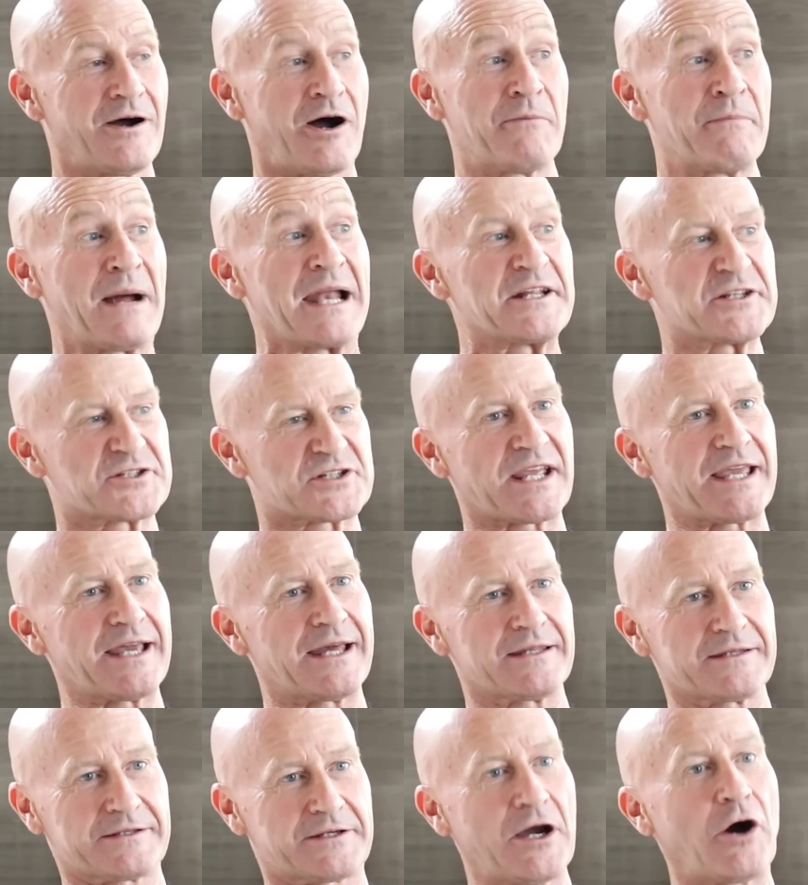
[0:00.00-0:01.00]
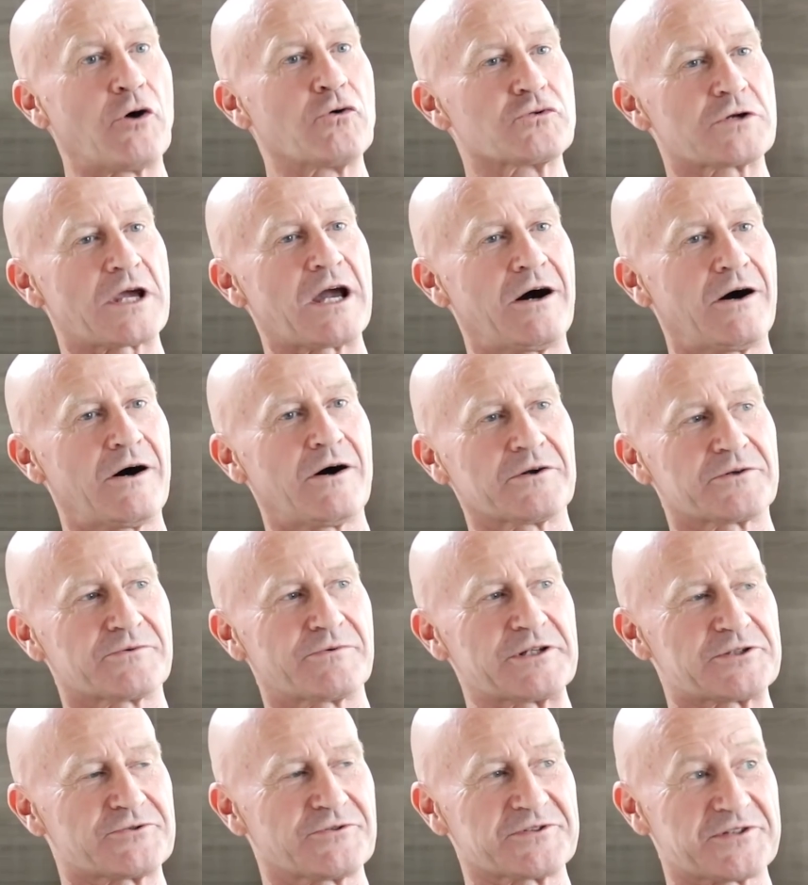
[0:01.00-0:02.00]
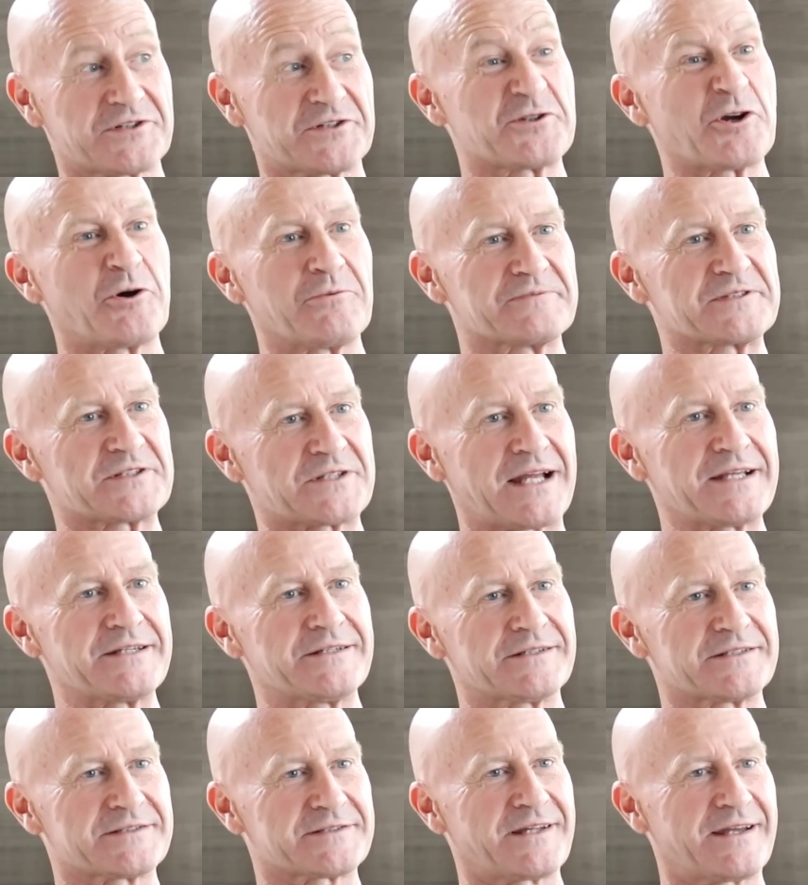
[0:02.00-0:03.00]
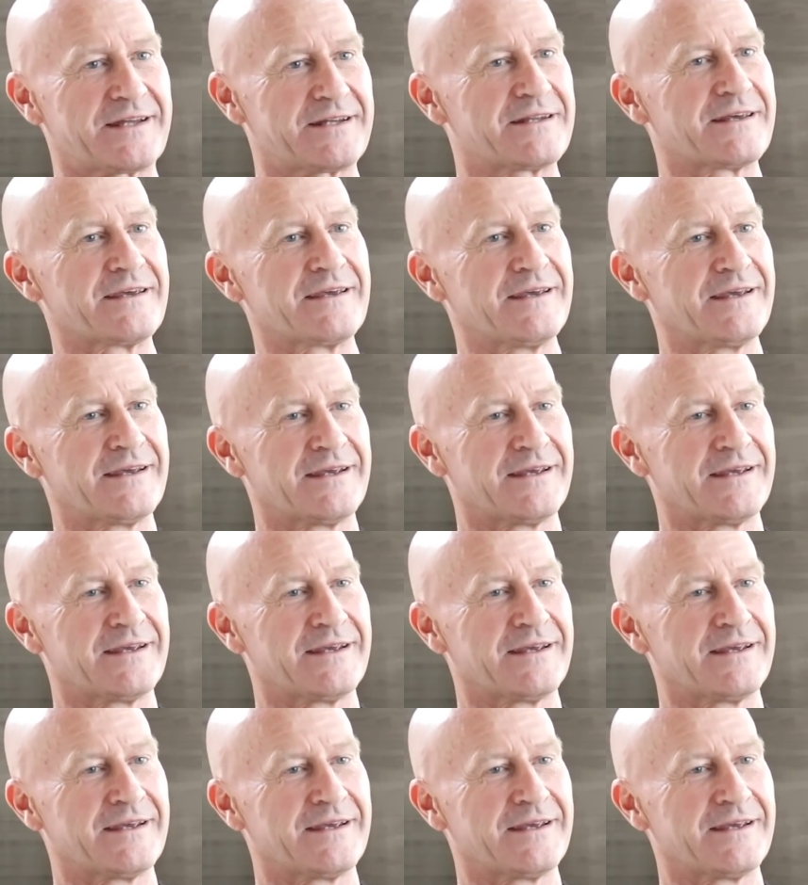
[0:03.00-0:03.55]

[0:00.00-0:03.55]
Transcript: I managed to get gold card, which was the top status then.